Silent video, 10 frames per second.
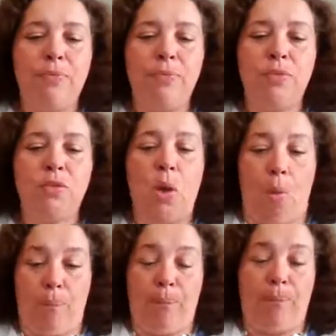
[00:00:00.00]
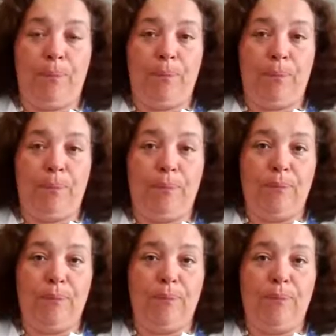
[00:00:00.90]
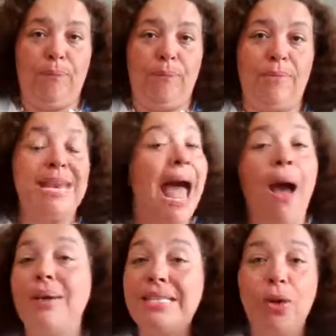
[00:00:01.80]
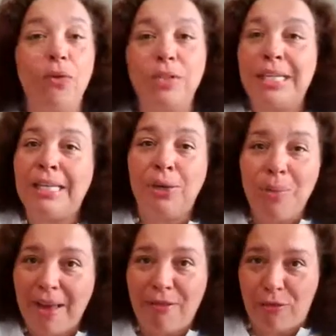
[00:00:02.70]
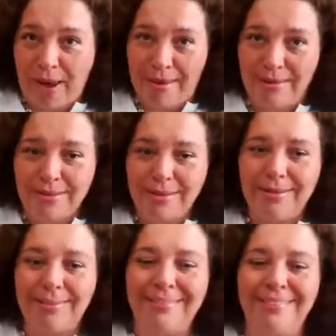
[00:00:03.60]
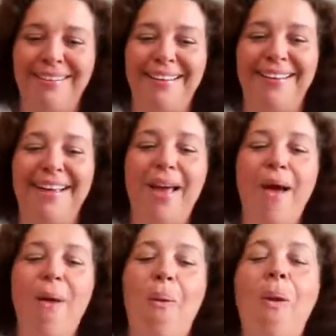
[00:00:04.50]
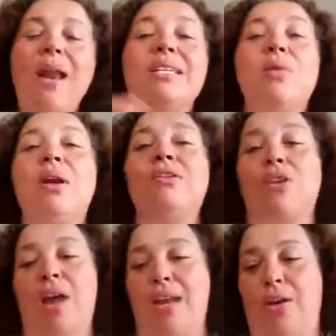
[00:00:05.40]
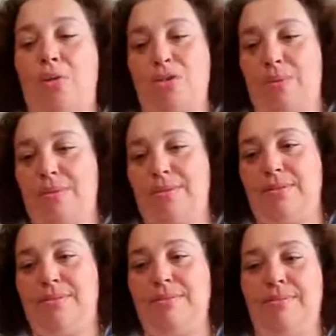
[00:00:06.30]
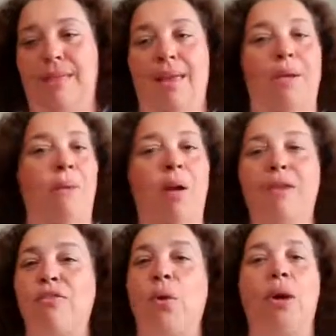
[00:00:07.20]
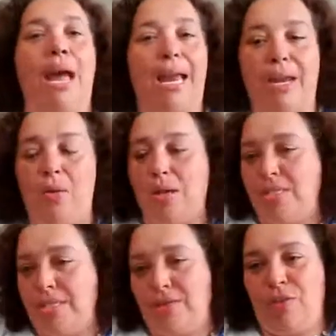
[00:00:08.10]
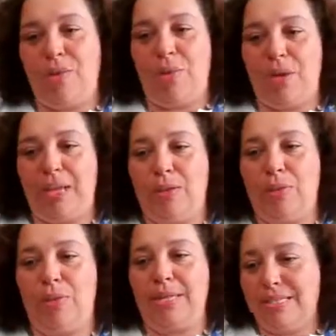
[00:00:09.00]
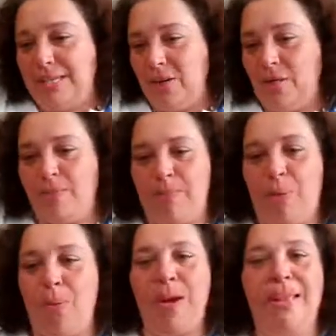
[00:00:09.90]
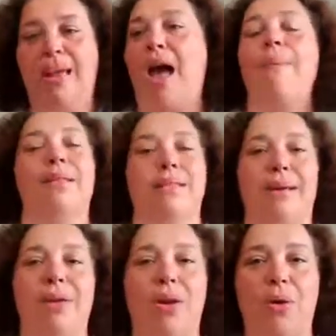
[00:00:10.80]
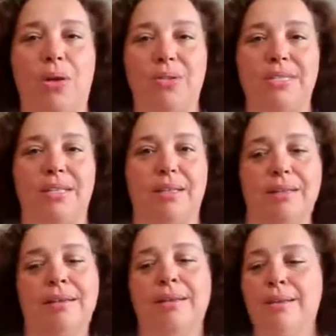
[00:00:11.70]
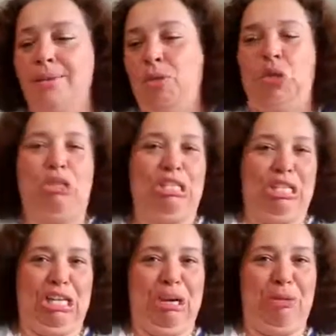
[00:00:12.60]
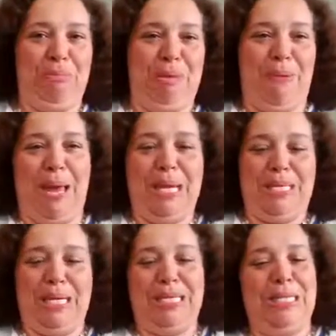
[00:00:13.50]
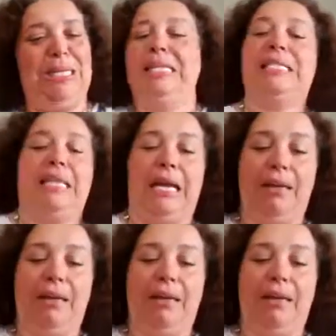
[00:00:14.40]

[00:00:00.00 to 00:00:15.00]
So, now it's over to you, my friend. What is one of your non-negotiables? One of your guiding questions. If you've been working through this here, put one in the comments and let me know you're still here with me, paying attention and listening.